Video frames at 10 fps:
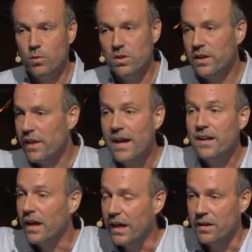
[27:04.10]
well, look at that
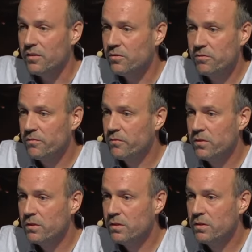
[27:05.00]
guy.
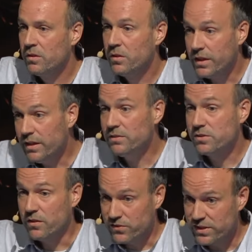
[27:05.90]
He's
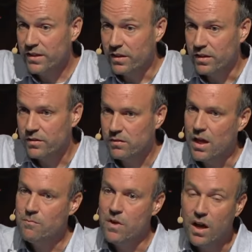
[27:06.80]
the sinner.
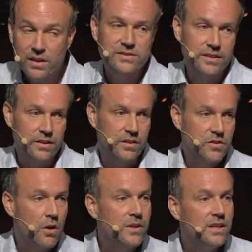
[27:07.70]
I'm a sinner.
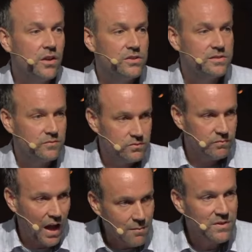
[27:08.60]
No, he goes,
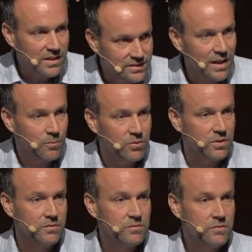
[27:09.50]
I'm the
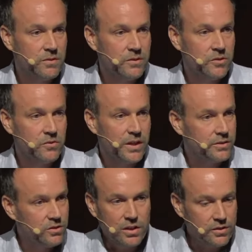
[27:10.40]
example. Like,
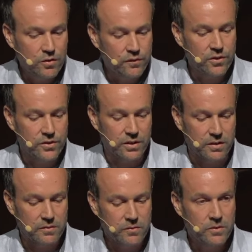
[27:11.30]
look no further.
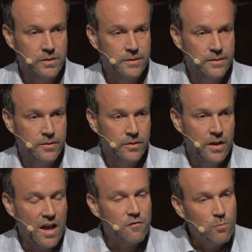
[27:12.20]

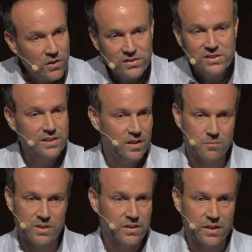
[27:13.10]
Have mercy
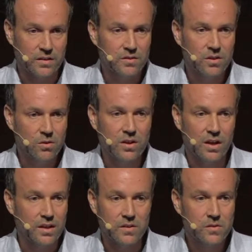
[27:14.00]
on me then, oh
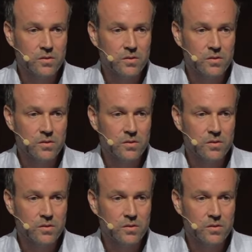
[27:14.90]
God.